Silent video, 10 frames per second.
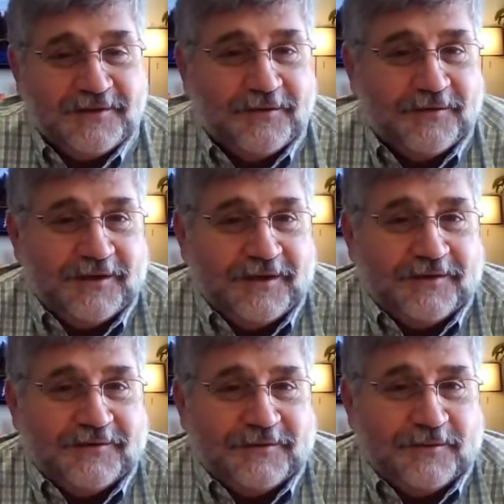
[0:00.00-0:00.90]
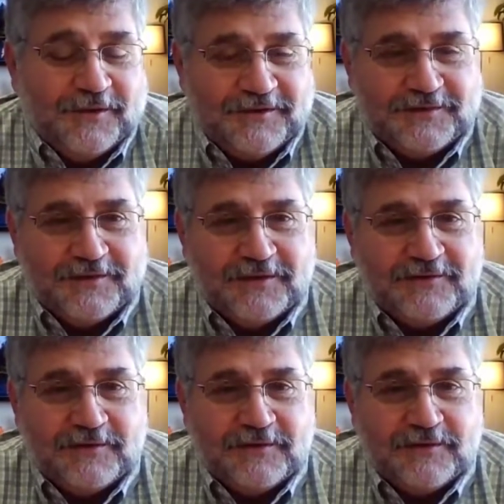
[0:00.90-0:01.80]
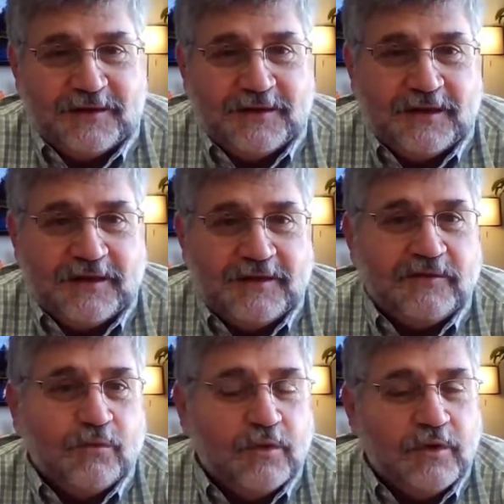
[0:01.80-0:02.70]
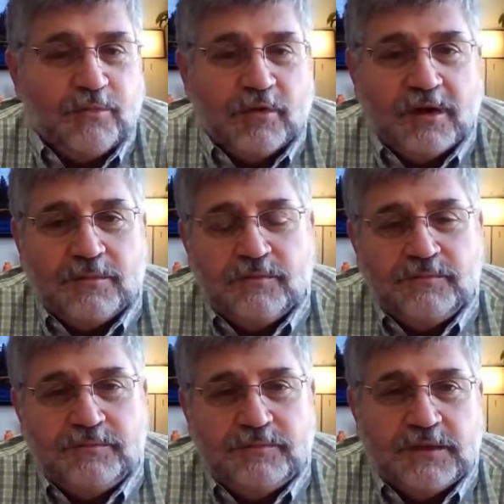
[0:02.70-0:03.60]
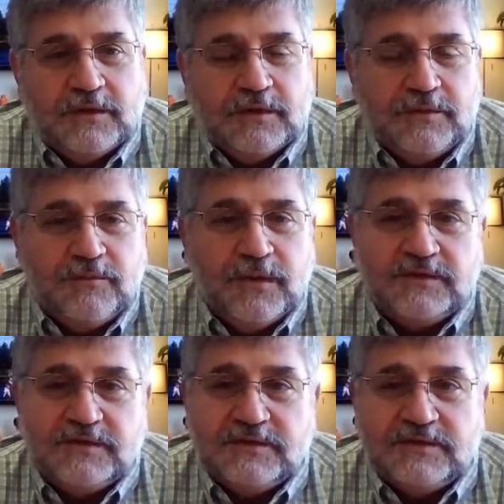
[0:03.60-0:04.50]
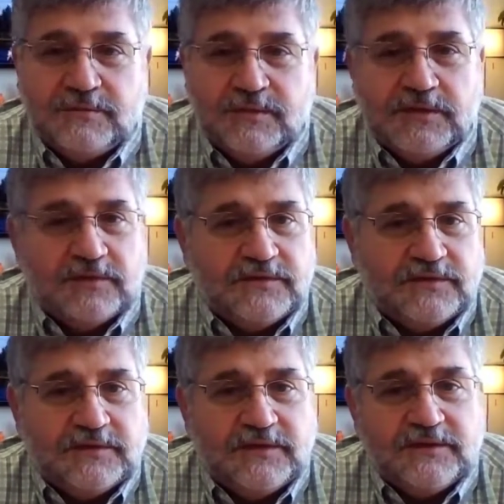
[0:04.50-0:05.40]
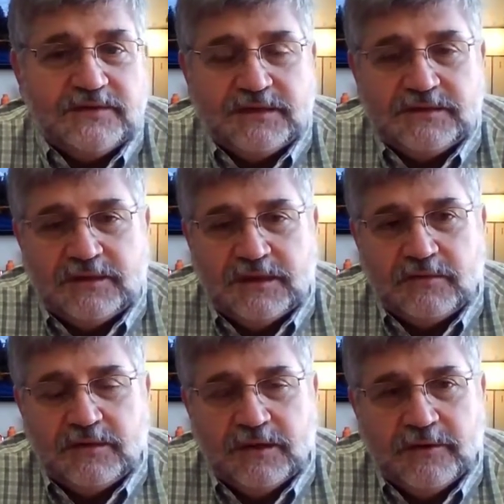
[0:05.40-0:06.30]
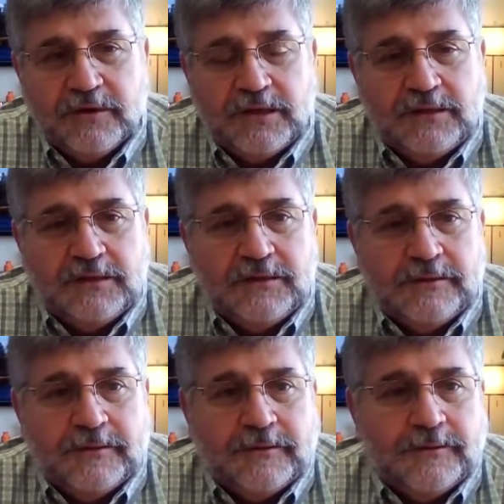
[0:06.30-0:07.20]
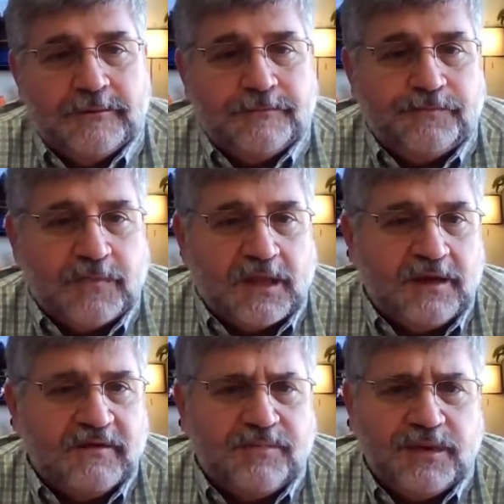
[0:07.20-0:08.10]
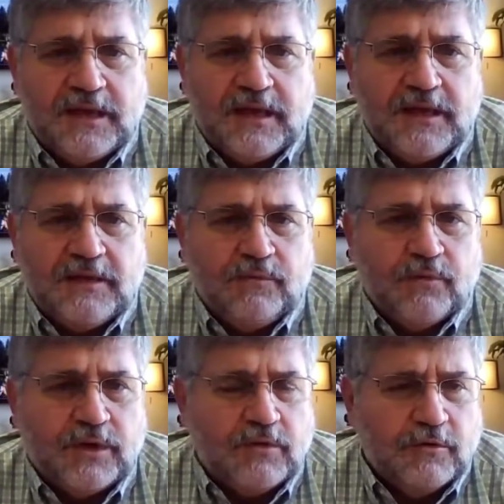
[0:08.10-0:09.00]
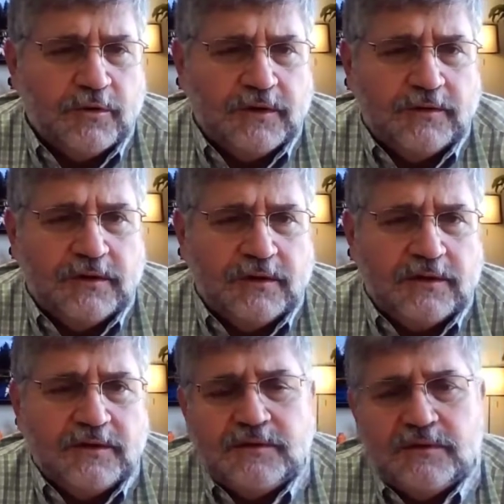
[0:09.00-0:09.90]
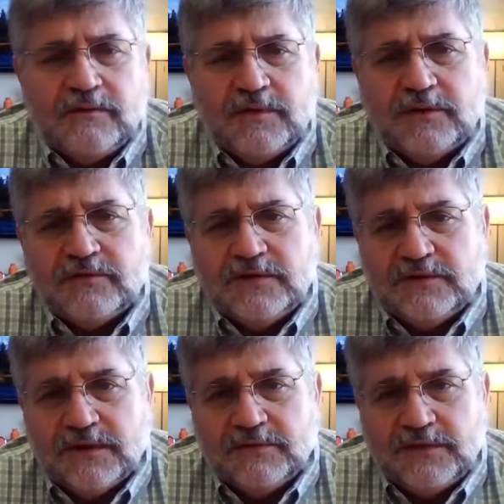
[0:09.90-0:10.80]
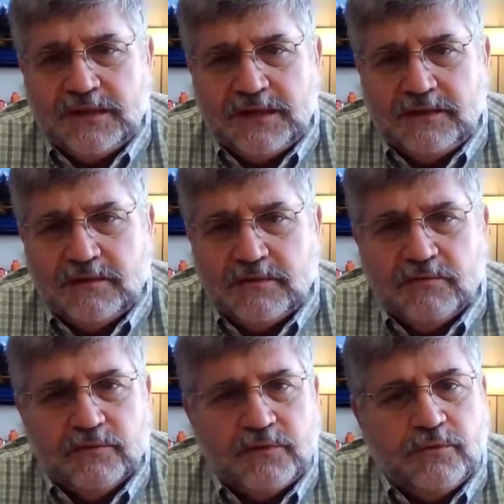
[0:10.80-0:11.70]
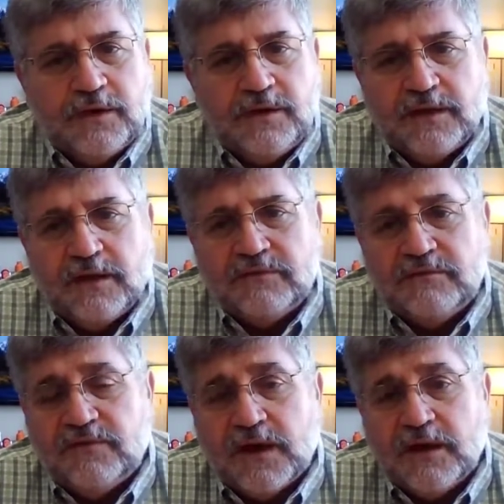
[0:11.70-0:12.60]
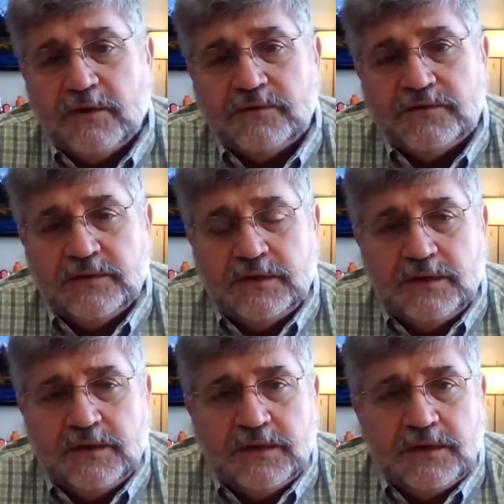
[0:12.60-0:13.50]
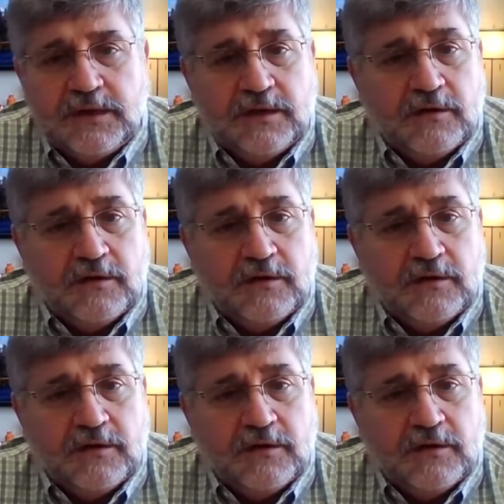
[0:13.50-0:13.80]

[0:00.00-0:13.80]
so, so it's it's uh, it, it is a real problem. Uh, you mentioned some of the statistics out there. Um, NFPA recorded uh, in 2017 over 20,000 fires in